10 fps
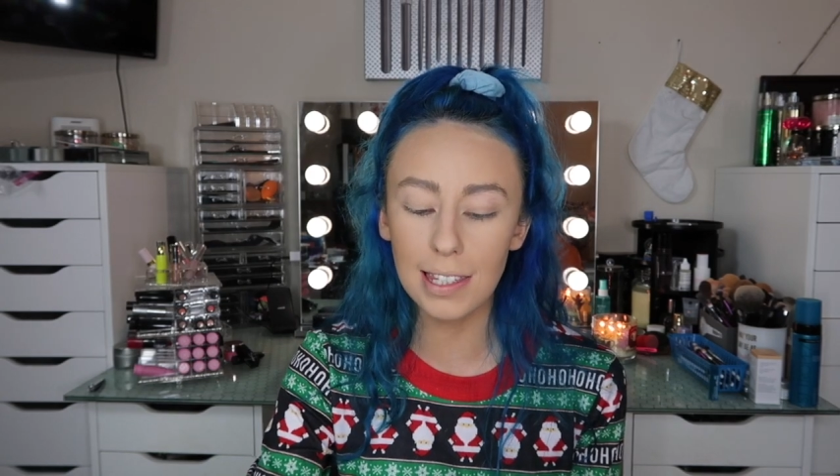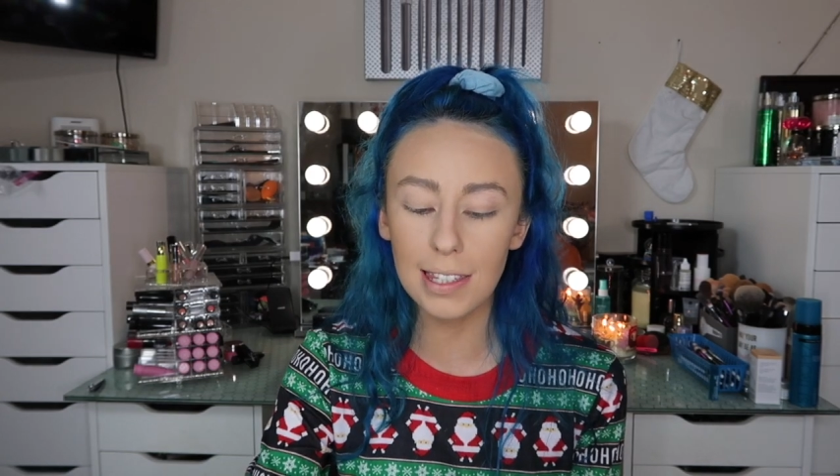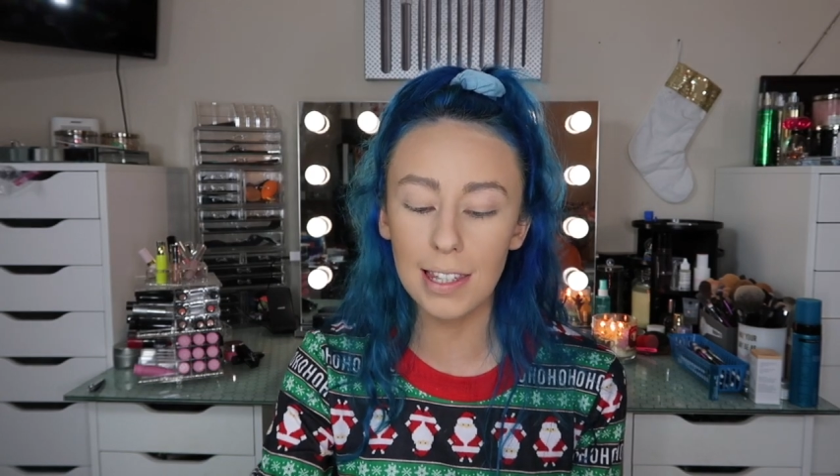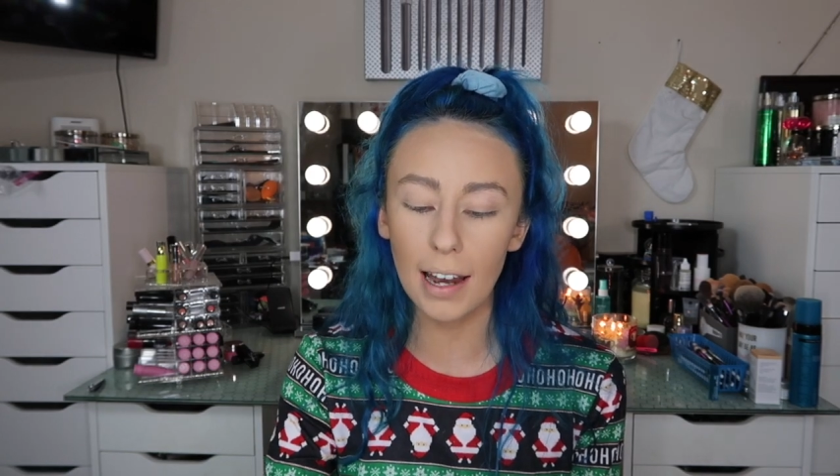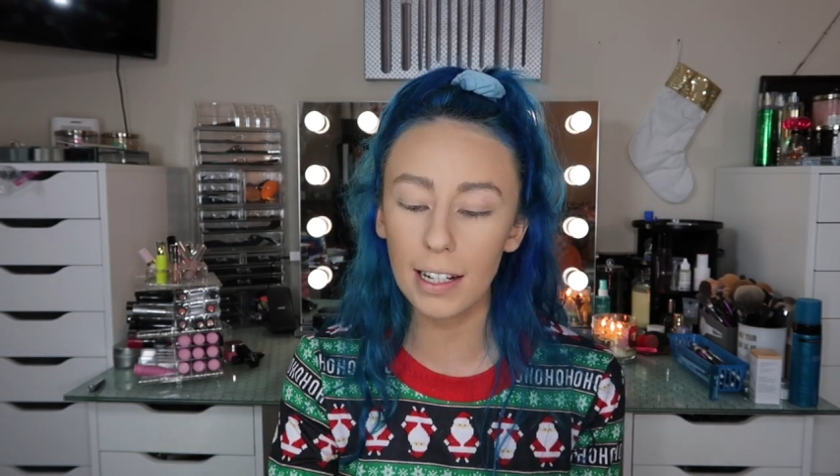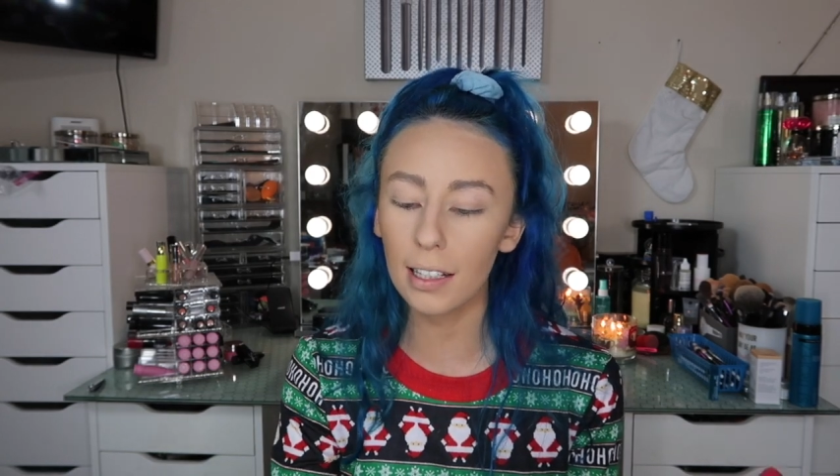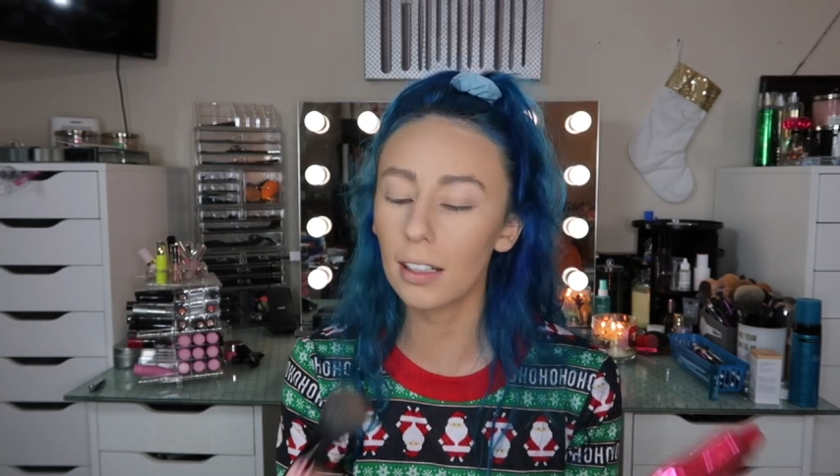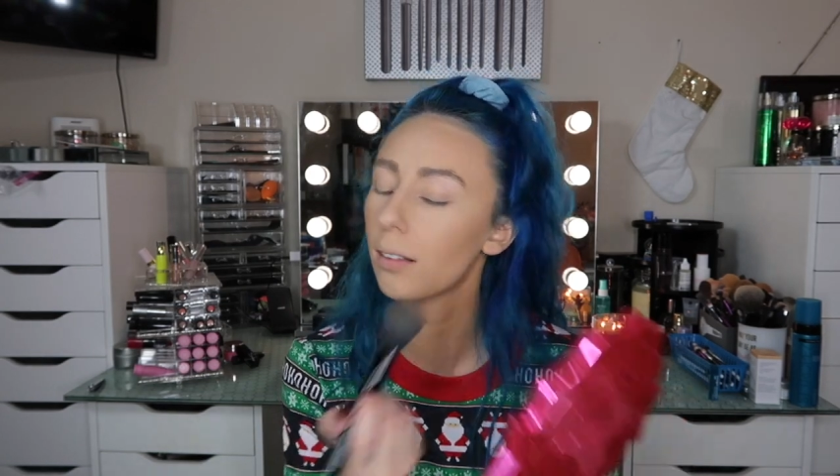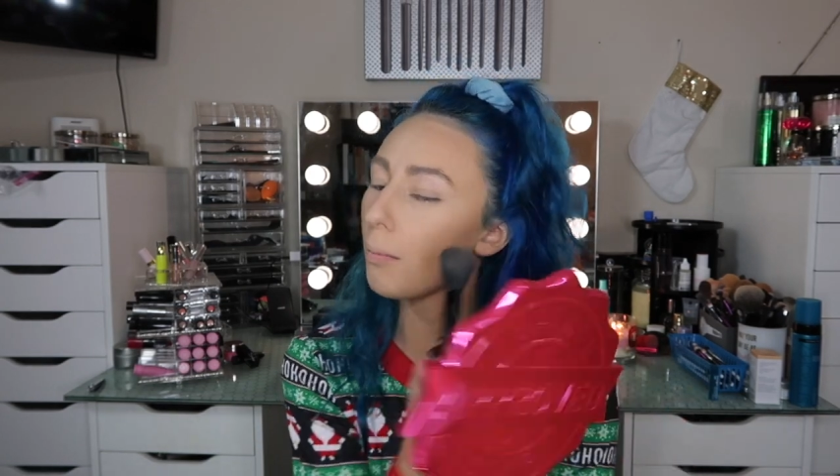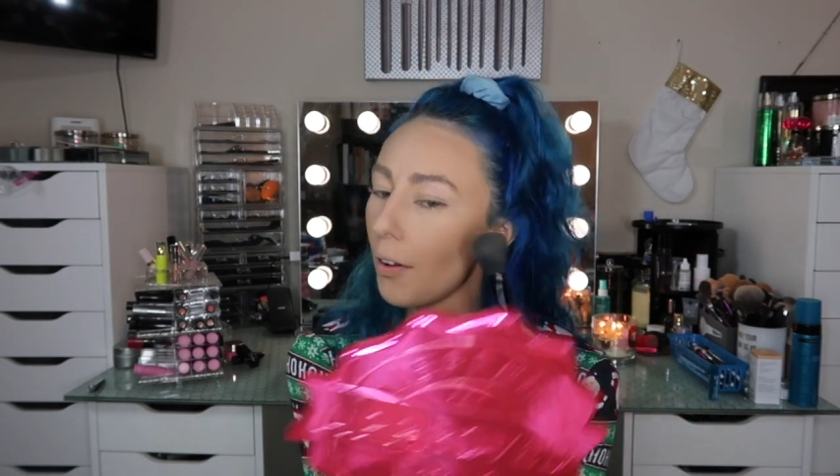
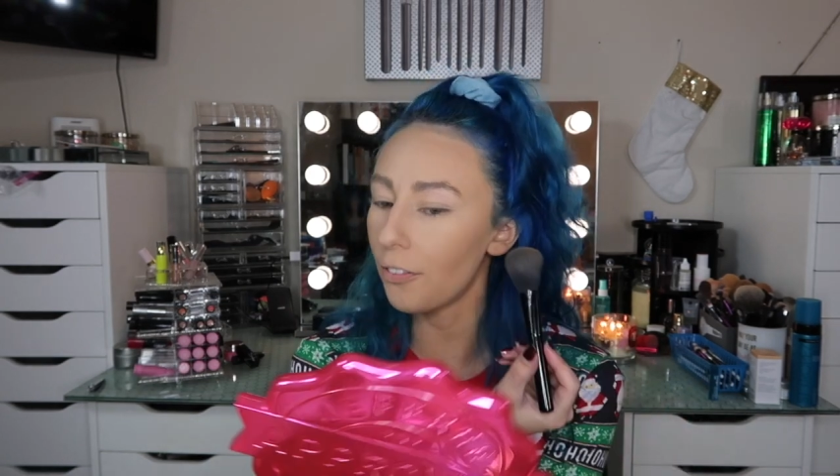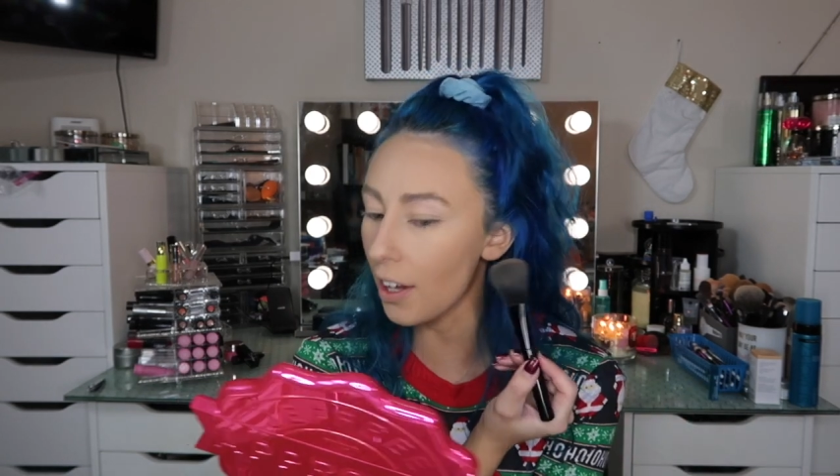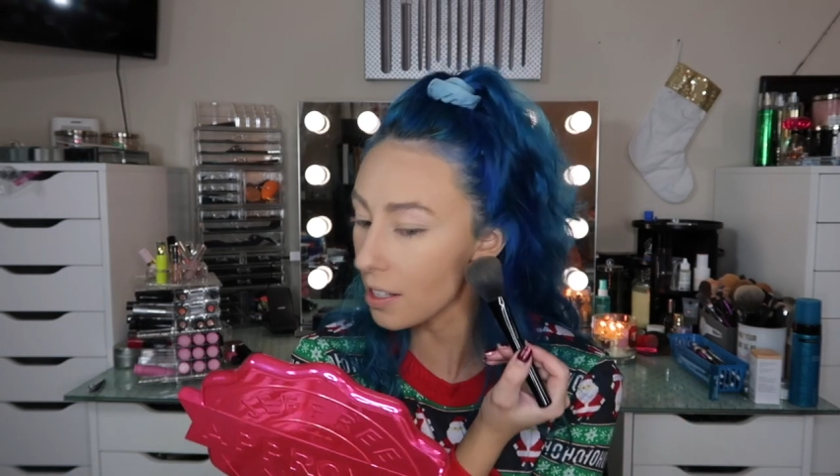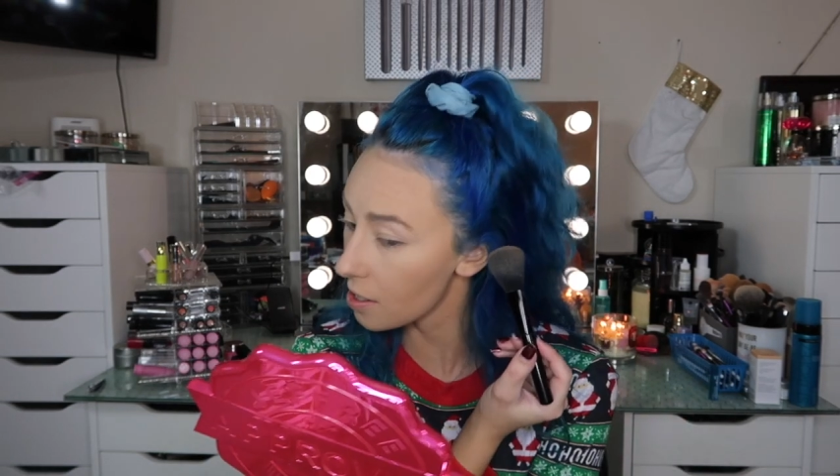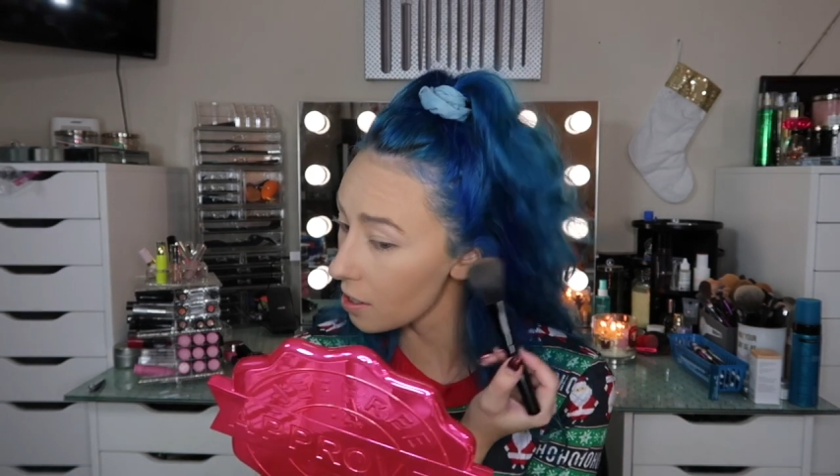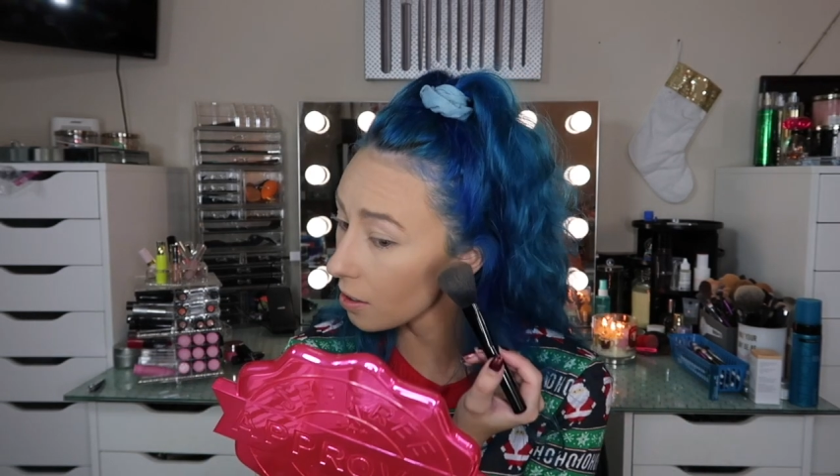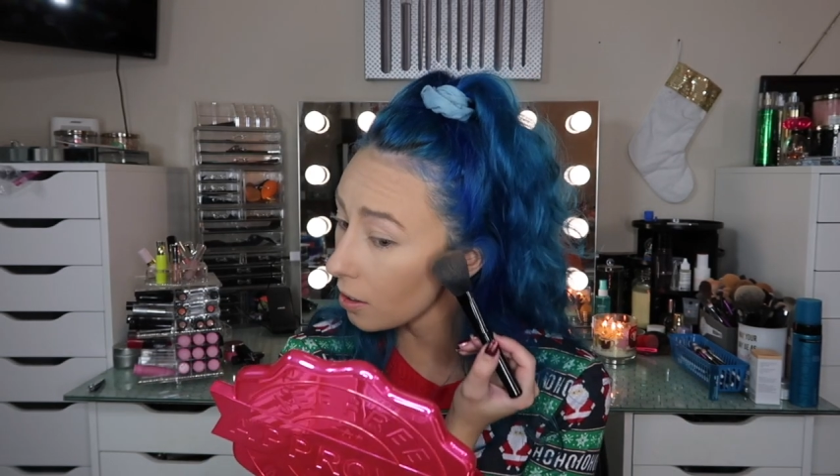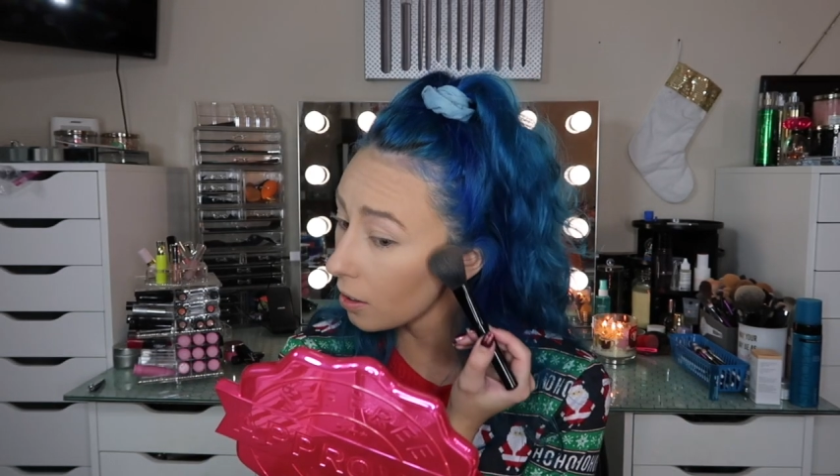setting my face.